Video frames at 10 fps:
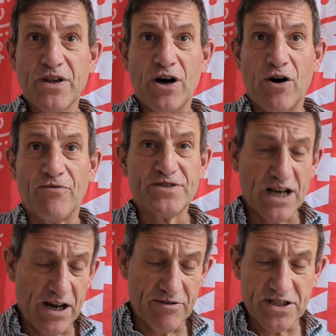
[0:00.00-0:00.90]
of
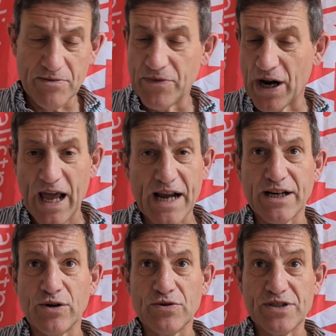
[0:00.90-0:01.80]
Tsarism, the
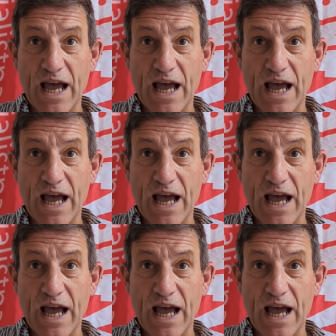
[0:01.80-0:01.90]
landlords,